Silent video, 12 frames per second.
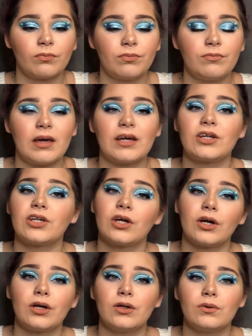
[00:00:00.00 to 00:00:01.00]
Make
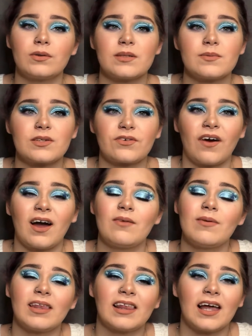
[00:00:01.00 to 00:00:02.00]
sure you subscribe
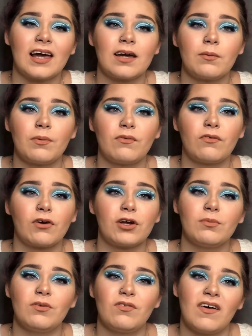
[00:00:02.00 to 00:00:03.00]
and like before you
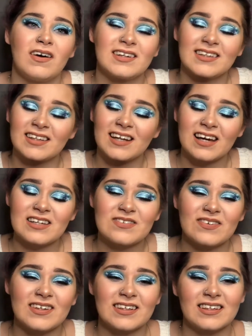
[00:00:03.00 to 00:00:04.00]
move on to the next
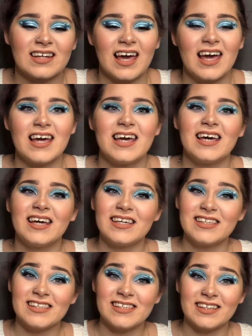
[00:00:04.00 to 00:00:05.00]
one.
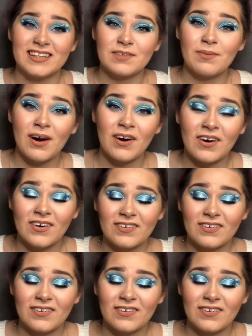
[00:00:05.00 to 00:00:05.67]
See you tomorrow.